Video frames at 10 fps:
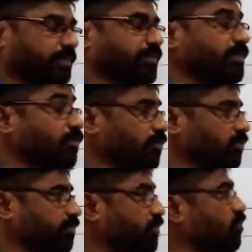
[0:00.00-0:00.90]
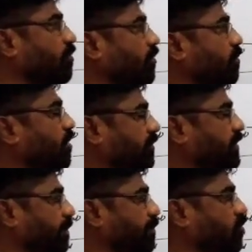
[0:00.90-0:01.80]

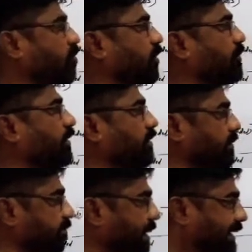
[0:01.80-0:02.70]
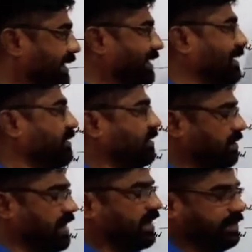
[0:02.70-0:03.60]
pleomorphic bacteria
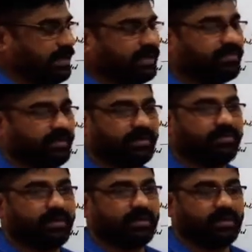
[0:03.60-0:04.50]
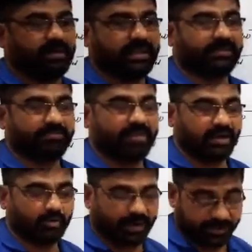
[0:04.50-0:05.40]
are there in that
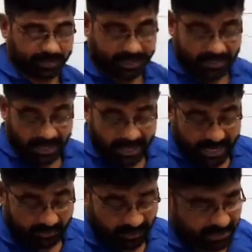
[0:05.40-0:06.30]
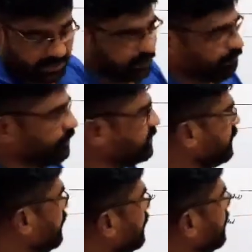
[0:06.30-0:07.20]
mycoplasmas. As well as if we
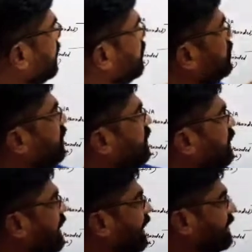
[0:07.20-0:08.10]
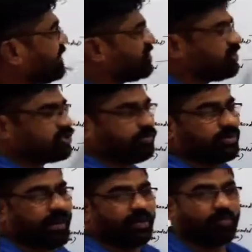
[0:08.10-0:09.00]
see the general characteristics of the
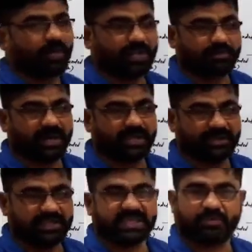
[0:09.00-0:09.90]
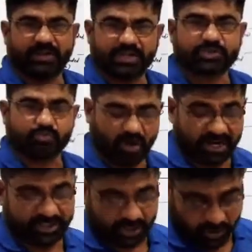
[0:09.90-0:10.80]
mycoplasma, these are very
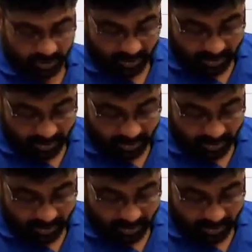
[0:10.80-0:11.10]
smallest